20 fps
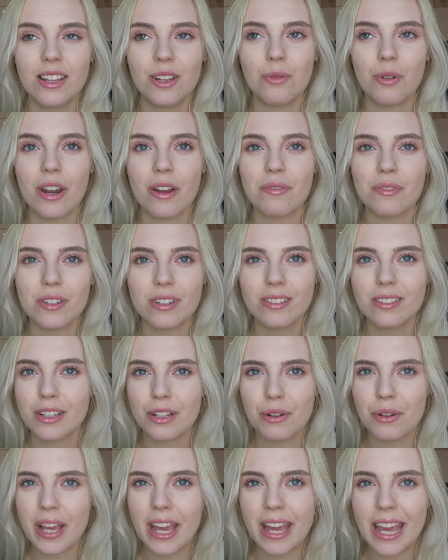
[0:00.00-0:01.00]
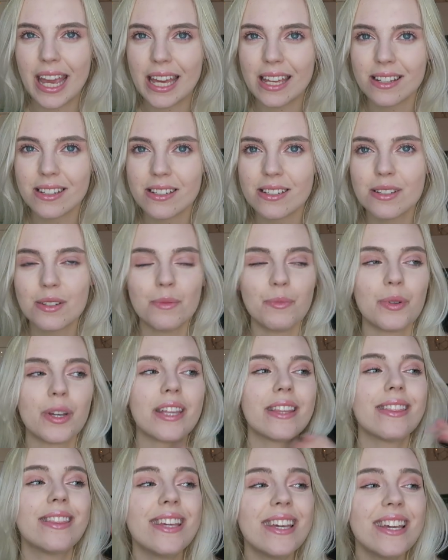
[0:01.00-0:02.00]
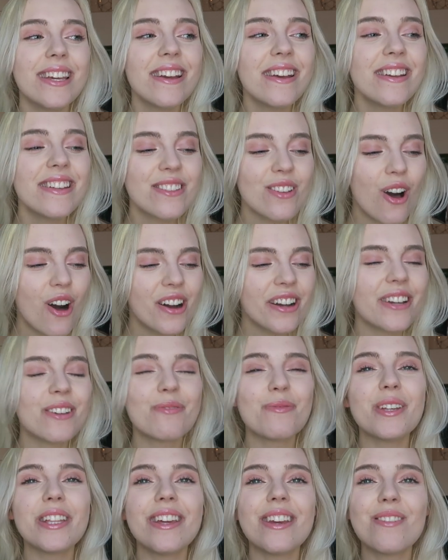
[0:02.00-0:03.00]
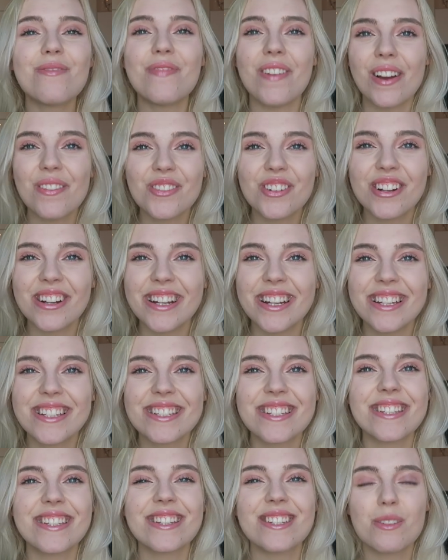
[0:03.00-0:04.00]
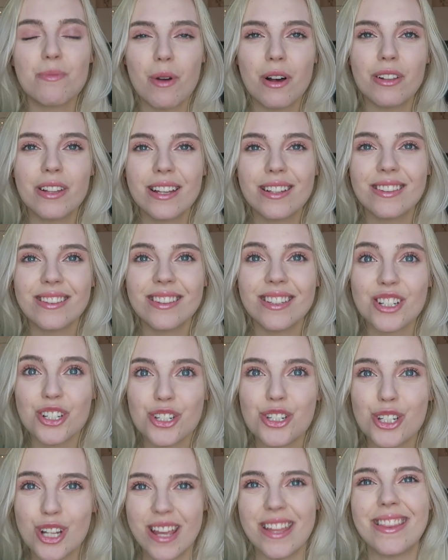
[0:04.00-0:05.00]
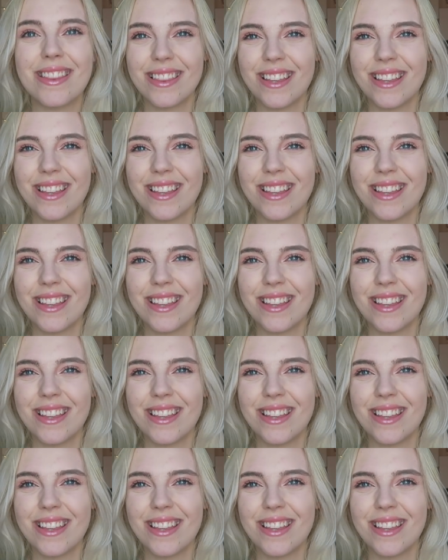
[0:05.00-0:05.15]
whatever, like okay and, but these all give me like memories because they smell like legit,